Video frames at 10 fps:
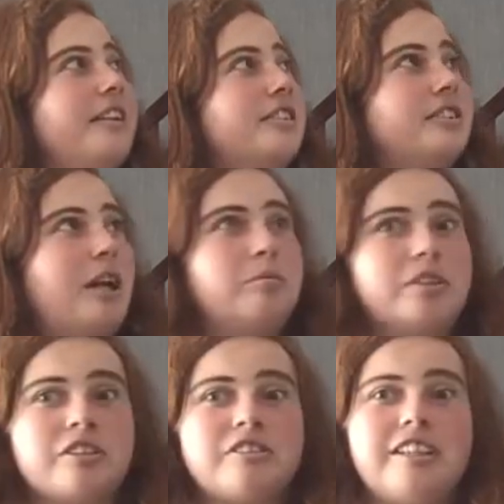so I'm
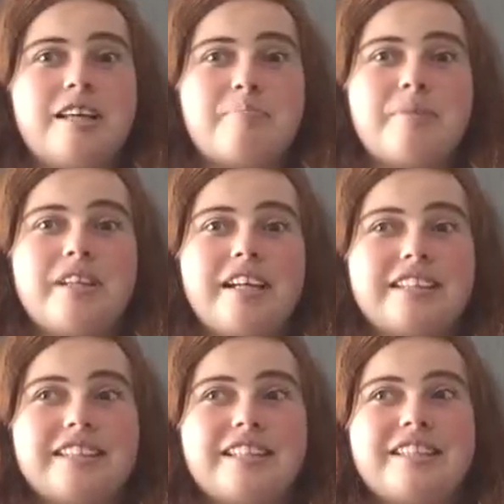just going to, like, be,
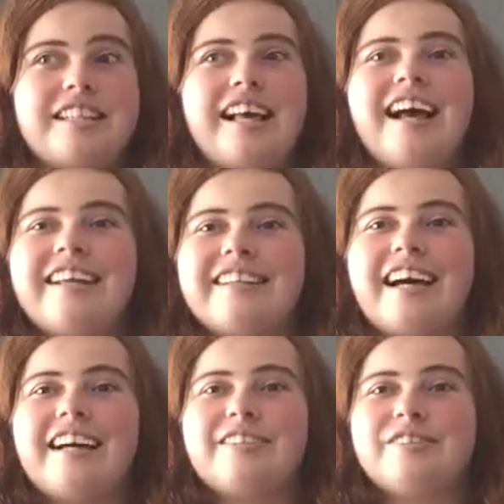like, saying
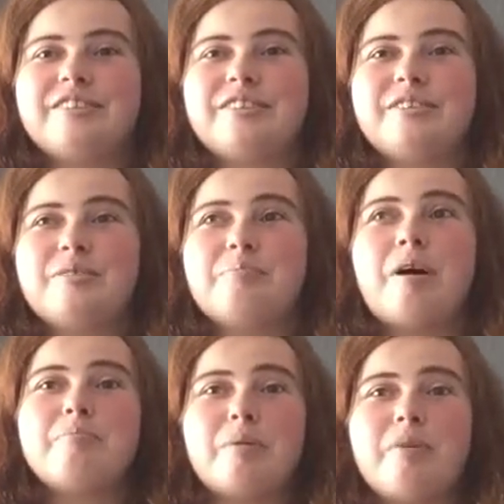that it was
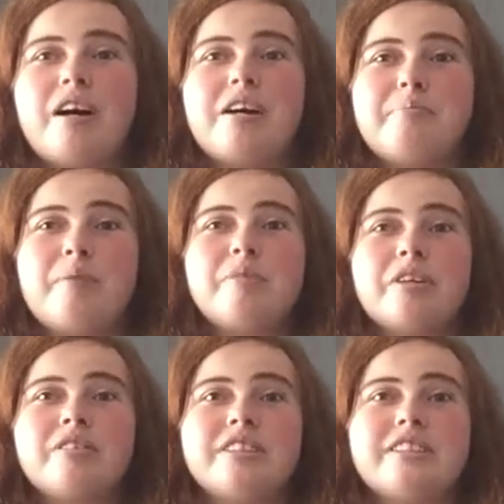about my party, but I'm
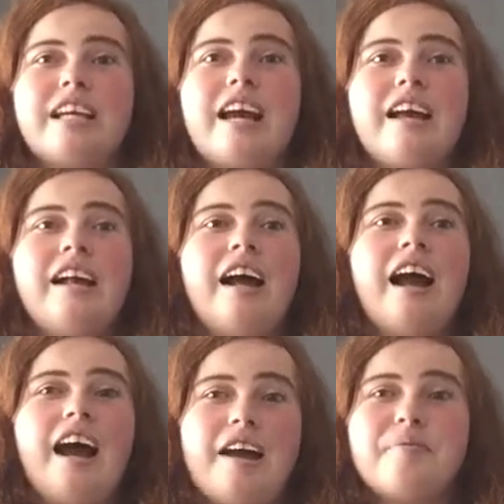not going to say
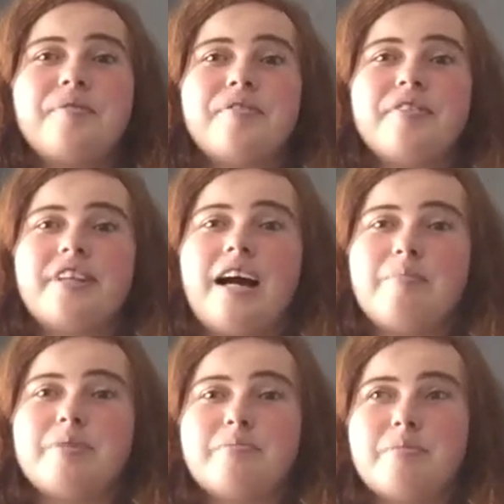everything that
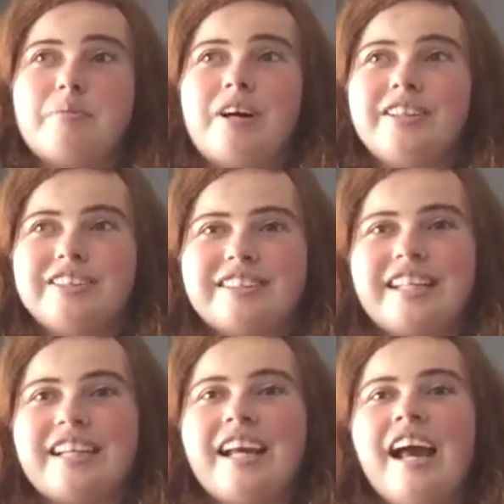happened at my party, just,
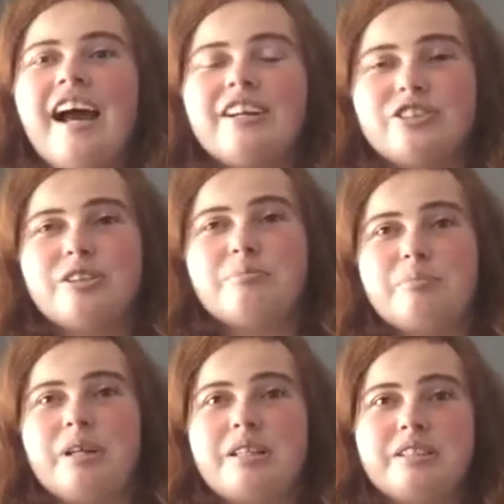like, some
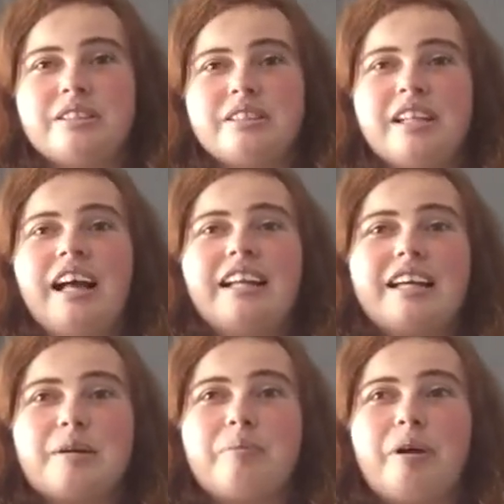bits,
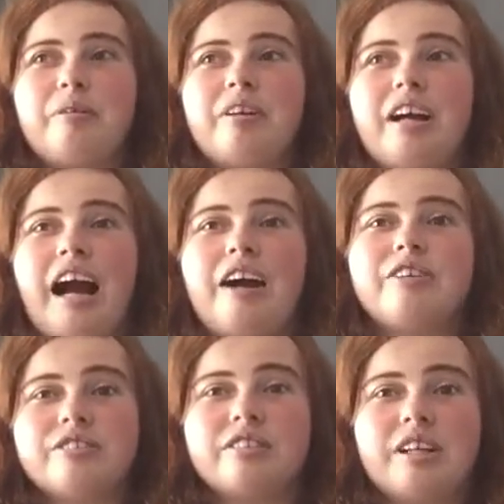like, about how
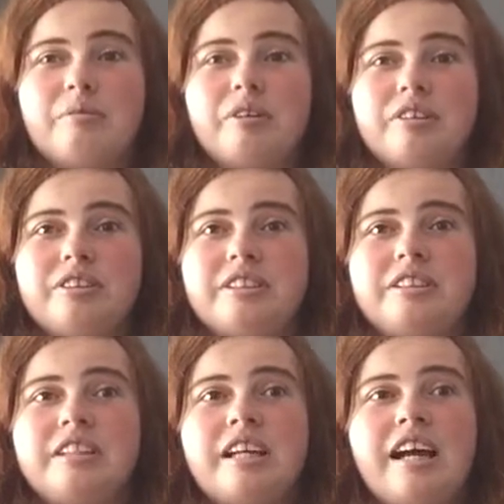drunk I was
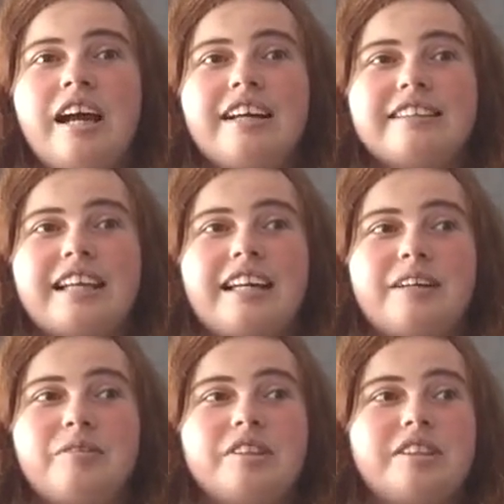and that
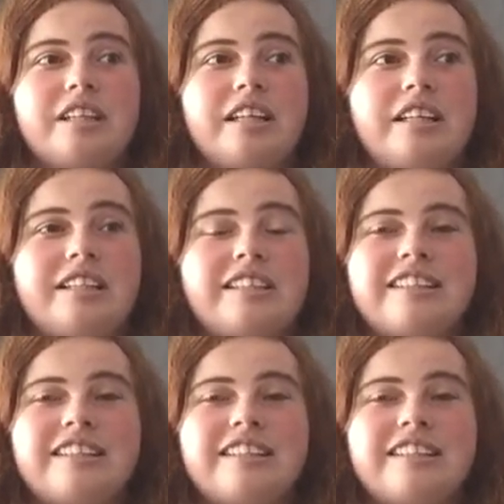I was, like,